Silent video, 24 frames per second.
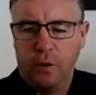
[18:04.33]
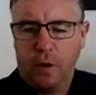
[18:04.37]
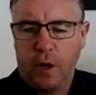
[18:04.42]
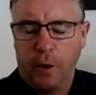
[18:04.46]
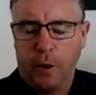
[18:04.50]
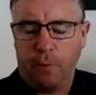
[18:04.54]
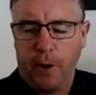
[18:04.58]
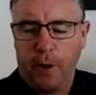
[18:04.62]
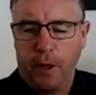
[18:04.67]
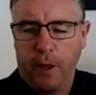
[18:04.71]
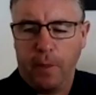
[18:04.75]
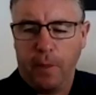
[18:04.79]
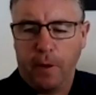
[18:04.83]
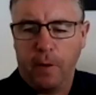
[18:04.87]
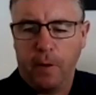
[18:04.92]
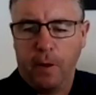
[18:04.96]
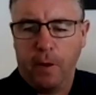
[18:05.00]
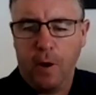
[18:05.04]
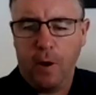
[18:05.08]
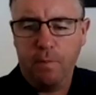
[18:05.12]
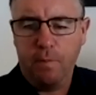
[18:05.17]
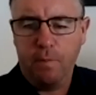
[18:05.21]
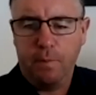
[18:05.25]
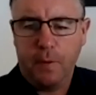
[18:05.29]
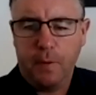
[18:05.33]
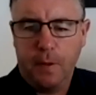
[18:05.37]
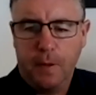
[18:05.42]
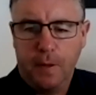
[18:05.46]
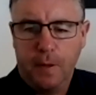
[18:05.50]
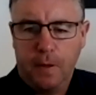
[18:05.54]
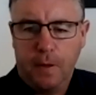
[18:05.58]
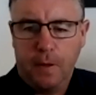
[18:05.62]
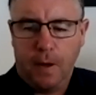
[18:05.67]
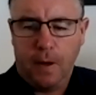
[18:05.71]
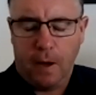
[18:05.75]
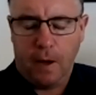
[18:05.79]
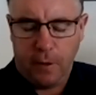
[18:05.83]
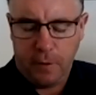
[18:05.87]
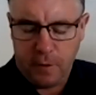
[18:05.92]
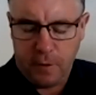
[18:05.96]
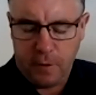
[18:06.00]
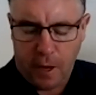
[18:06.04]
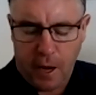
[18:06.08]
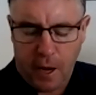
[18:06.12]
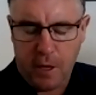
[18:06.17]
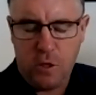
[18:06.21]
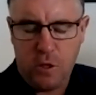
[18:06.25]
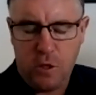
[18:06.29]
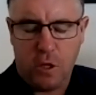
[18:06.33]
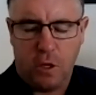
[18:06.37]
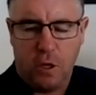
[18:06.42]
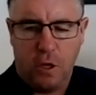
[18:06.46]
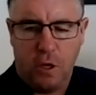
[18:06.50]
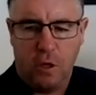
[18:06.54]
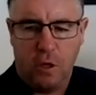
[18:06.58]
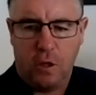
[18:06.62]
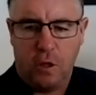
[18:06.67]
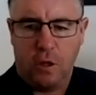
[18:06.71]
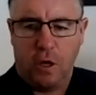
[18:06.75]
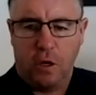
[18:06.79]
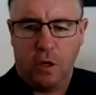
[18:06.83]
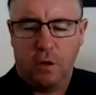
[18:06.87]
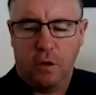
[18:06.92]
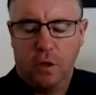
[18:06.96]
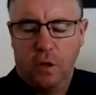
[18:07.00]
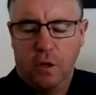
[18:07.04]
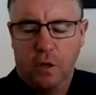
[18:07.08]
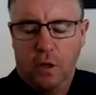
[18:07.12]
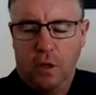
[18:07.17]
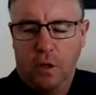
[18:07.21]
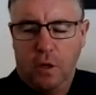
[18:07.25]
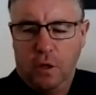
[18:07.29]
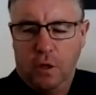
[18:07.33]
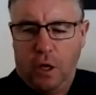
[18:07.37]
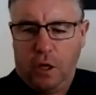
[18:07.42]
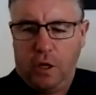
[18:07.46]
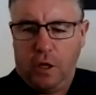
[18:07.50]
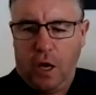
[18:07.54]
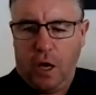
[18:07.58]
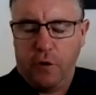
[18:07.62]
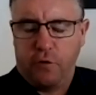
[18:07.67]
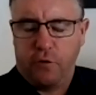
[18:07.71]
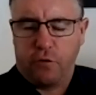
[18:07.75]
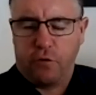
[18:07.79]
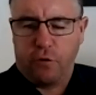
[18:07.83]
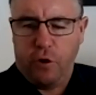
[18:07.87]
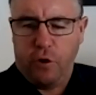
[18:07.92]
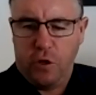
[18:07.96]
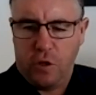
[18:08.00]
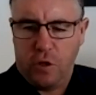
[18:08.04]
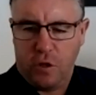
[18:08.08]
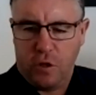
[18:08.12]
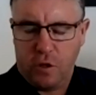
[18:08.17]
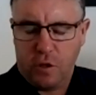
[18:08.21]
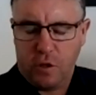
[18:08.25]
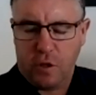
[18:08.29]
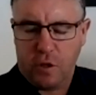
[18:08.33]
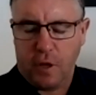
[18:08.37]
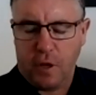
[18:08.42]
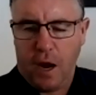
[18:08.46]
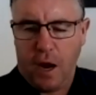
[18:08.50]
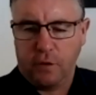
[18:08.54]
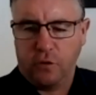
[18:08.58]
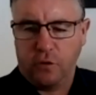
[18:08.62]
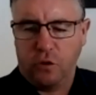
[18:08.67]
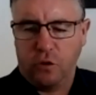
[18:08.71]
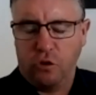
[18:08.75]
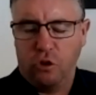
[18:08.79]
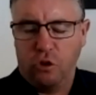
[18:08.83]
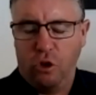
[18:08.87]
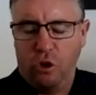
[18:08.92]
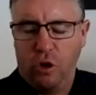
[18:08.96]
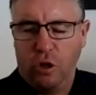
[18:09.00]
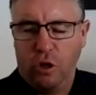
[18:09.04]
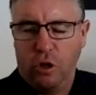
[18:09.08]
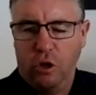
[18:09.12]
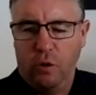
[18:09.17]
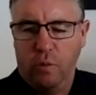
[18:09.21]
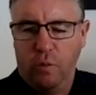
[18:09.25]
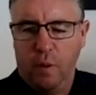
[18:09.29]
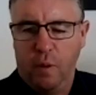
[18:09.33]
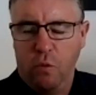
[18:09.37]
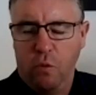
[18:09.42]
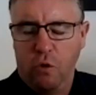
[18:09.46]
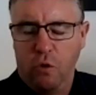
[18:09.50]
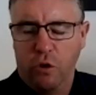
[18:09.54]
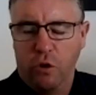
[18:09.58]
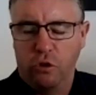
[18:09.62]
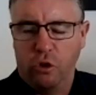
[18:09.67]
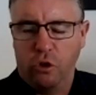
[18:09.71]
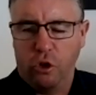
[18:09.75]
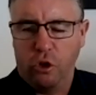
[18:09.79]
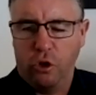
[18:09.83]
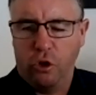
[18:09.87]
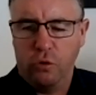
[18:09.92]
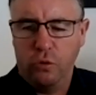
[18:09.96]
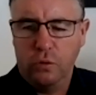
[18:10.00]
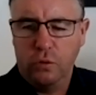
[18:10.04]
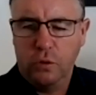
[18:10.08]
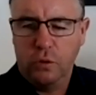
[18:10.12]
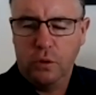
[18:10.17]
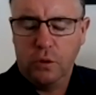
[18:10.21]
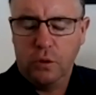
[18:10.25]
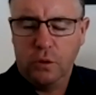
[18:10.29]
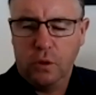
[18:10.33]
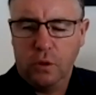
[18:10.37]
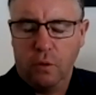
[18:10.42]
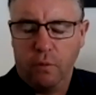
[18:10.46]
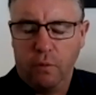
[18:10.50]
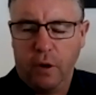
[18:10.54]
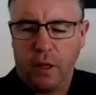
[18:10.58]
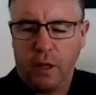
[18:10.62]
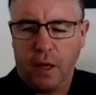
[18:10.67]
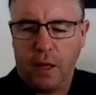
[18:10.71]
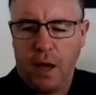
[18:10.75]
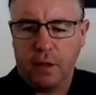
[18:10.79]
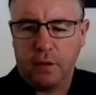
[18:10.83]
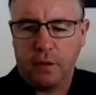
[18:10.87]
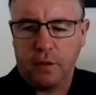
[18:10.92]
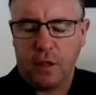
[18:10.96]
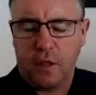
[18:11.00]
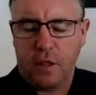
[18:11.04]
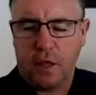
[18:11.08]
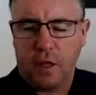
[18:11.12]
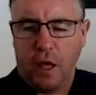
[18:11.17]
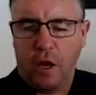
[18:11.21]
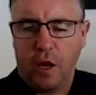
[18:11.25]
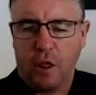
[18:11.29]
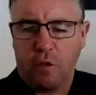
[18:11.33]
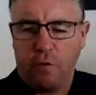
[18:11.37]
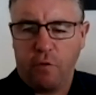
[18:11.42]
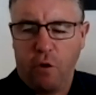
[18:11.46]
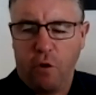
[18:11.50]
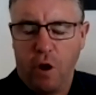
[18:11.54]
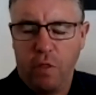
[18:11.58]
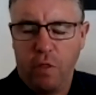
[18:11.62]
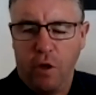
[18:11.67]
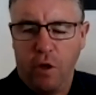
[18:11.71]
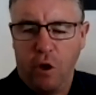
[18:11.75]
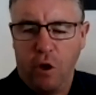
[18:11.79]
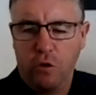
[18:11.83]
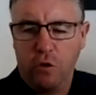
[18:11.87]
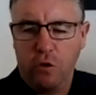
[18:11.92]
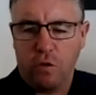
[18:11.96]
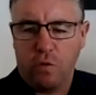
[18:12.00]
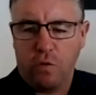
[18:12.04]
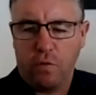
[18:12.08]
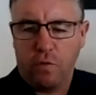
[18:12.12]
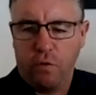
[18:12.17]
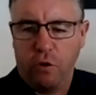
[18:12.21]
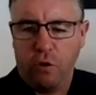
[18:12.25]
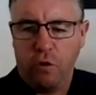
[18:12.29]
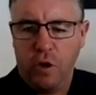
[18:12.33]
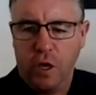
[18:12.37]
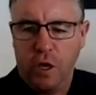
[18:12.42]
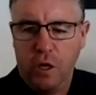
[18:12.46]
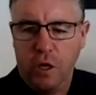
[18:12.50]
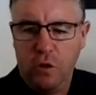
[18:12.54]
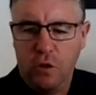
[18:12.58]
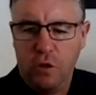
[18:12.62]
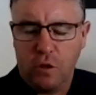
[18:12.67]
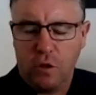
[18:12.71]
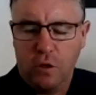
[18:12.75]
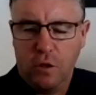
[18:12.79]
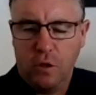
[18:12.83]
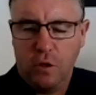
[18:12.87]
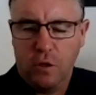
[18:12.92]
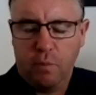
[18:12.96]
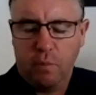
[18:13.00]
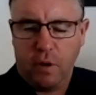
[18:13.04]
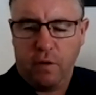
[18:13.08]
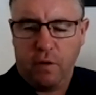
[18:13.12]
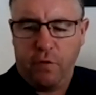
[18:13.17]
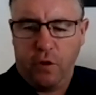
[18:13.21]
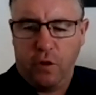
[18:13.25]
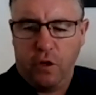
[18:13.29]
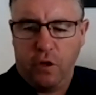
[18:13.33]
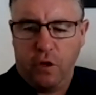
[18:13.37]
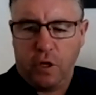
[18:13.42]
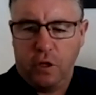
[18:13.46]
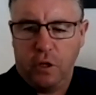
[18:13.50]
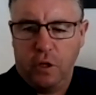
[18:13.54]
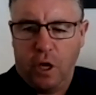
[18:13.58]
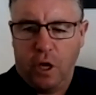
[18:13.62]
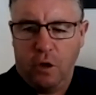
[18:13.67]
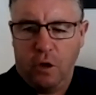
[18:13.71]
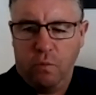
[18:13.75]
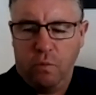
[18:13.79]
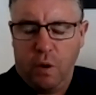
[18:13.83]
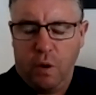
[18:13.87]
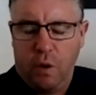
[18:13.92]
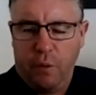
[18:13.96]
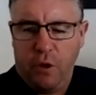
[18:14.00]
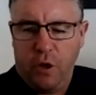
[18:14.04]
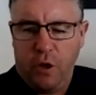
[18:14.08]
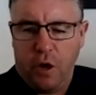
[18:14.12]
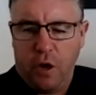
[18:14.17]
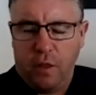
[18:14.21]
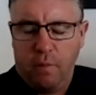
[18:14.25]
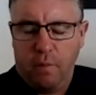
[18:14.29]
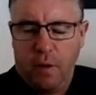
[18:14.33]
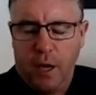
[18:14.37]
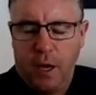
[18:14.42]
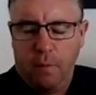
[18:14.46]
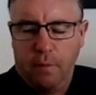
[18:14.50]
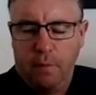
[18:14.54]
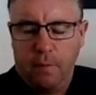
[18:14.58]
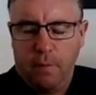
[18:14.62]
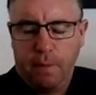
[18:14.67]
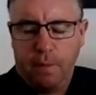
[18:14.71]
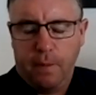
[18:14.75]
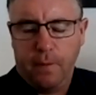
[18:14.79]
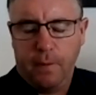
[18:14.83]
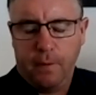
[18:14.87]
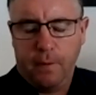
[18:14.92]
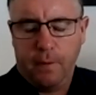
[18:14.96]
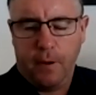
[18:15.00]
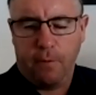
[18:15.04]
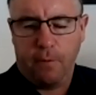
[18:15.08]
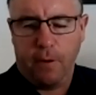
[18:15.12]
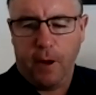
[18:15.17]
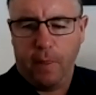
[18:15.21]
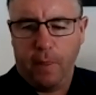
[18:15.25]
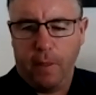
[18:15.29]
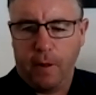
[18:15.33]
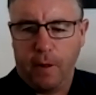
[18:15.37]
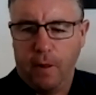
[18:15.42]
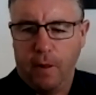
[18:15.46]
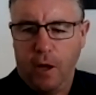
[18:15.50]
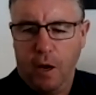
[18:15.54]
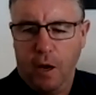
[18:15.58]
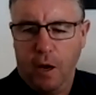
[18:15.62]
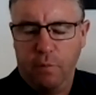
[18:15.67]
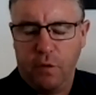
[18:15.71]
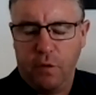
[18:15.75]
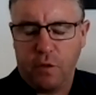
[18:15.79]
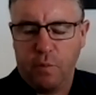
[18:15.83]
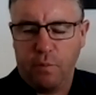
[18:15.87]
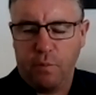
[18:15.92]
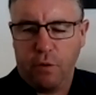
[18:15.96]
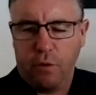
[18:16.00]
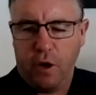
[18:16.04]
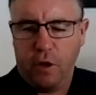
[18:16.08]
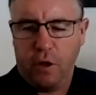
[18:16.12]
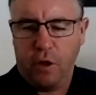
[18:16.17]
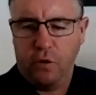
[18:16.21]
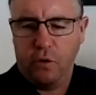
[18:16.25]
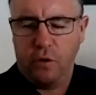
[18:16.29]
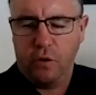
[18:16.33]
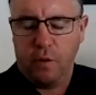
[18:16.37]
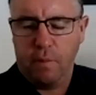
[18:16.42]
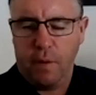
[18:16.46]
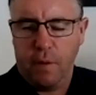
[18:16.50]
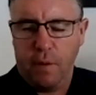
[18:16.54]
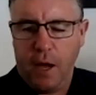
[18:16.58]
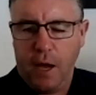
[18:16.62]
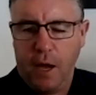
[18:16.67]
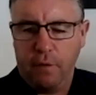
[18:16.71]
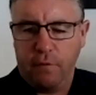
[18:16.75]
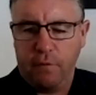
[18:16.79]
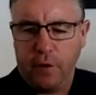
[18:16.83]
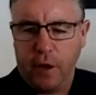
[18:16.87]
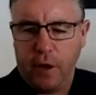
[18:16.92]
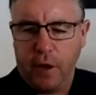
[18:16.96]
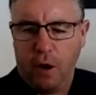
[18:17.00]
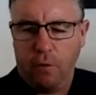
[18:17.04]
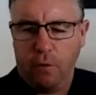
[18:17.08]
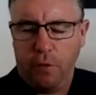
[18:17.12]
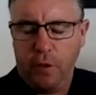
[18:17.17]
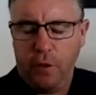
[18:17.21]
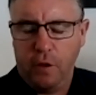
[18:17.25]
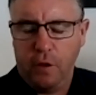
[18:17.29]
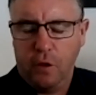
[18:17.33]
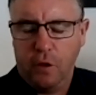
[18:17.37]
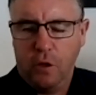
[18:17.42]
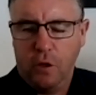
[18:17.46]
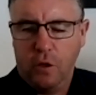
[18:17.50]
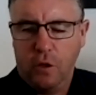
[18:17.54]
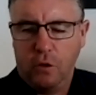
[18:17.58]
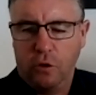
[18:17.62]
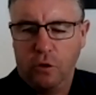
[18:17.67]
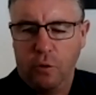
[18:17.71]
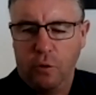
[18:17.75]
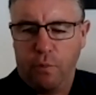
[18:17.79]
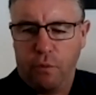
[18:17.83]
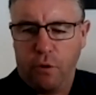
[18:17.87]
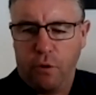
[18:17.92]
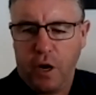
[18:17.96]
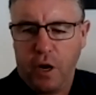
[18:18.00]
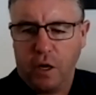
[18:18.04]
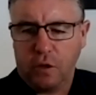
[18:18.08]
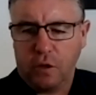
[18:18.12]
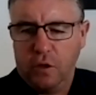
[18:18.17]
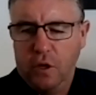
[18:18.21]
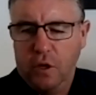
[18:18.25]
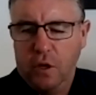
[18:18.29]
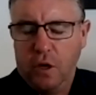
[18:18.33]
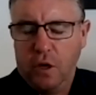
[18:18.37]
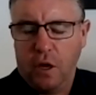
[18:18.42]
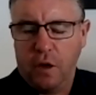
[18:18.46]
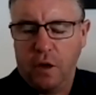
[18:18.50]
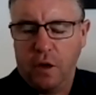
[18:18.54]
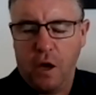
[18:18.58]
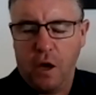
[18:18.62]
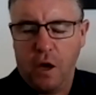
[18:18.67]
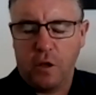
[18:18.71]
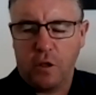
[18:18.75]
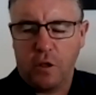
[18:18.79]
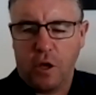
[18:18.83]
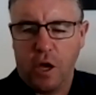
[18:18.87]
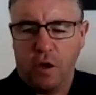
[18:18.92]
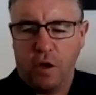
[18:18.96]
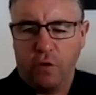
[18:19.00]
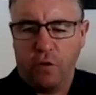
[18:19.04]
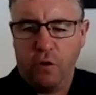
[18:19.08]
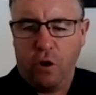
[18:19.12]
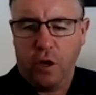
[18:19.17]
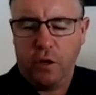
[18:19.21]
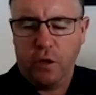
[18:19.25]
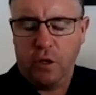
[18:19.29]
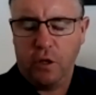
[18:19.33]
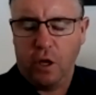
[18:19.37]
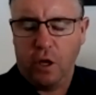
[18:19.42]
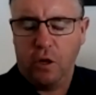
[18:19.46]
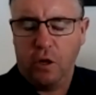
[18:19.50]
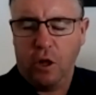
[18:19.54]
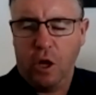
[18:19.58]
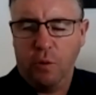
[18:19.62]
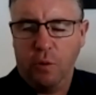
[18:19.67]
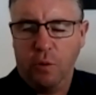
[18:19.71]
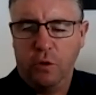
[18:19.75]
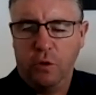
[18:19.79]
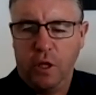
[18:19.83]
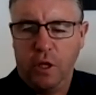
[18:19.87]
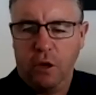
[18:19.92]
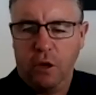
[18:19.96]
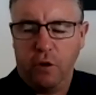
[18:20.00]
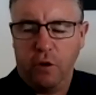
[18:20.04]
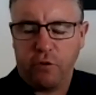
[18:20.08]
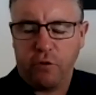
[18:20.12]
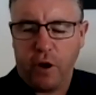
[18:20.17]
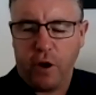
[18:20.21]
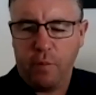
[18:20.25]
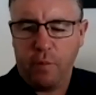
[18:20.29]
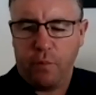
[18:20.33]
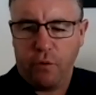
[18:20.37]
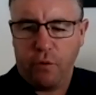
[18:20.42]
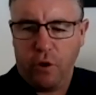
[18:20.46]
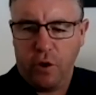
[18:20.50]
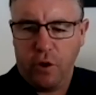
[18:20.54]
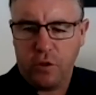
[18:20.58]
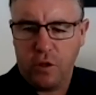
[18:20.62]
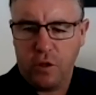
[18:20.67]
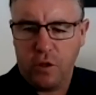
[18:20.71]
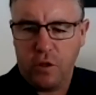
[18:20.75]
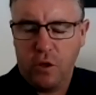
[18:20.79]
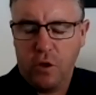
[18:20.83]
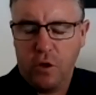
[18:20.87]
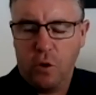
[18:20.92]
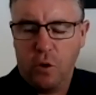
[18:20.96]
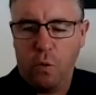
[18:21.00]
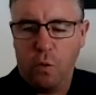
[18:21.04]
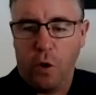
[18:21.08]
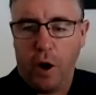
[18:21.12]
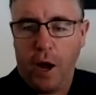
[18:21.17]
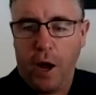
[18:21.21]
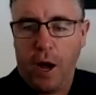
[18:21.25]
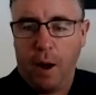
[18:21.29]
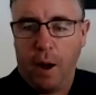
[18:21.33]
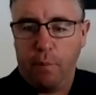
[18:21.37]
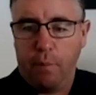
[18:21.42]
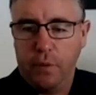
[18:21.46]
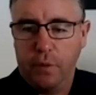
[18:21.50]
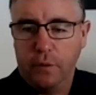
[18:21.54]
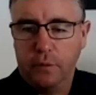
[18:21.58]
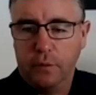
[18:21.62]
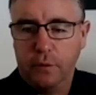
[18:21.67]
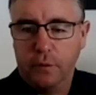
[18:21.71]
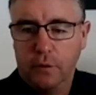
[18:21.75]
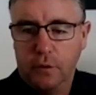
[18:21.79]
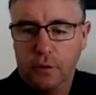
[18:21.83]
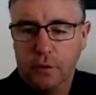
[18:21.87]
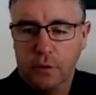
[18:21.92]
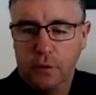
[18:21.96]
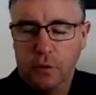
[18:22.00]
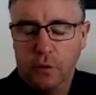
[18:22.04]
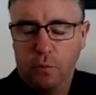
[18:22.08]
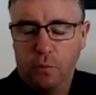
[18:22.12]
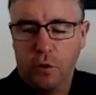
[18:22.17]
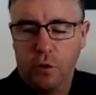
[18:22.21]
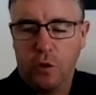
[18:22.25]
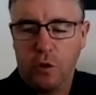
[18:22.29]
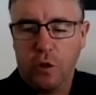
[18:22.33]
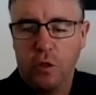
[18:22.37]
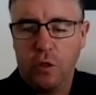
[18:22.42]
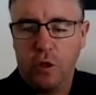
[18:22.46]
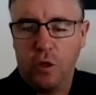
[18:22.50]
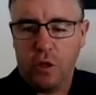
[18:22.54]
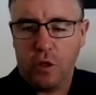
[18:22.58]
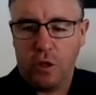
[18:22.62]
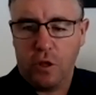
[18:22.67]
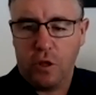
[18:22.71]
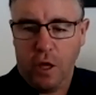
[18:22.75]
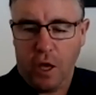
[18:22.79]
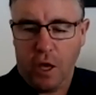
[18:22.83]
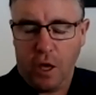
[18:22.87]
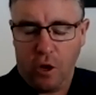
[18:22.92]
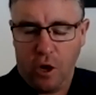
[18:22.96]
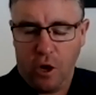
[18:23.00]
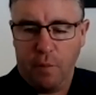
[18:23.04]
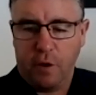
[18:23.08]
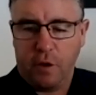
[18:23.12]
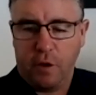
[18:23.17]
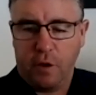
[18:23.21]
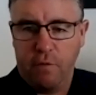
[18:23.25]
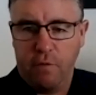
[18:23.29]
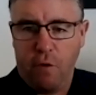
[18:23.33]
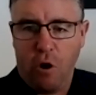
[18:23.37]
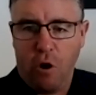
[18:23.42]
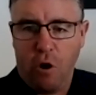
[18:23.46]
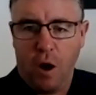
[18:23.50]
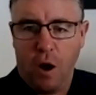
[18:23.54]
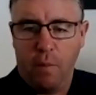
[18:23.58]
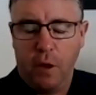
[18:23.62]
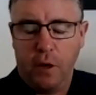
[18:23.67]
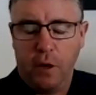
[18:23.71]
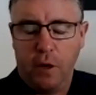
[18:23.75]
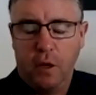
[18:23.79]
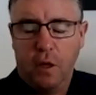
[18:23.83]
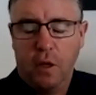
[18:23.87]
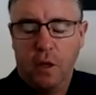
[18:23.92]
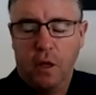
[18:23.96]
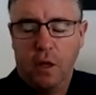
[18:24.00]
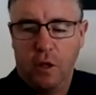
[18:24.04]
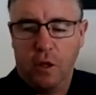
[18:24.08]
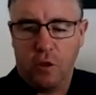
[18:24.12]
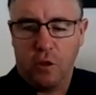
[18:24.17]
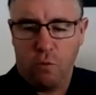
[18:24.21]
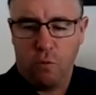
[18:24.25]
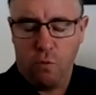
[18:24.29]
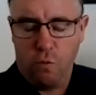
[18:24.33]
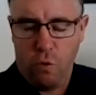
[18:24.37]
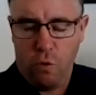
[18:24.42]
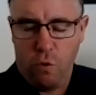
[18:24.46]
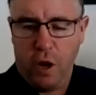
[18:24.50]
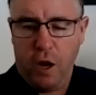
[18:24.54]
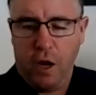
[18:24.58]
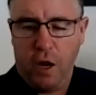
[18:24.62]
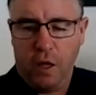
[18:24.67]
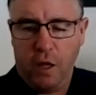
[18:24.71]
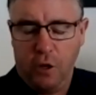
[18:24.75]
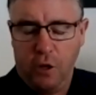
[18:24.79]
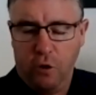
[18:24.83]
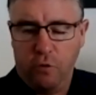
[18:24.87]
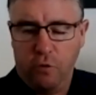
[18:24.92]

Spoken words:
around the globe. The danger is that countries start to turn a little bit more internal in regard to satisfying those food needs. But if you look at what we've got at the moment around the globe, there's some pretty good demand for healthy, good product. I noticed overnight global dairy trade prices were up, which in this economic environment is a really good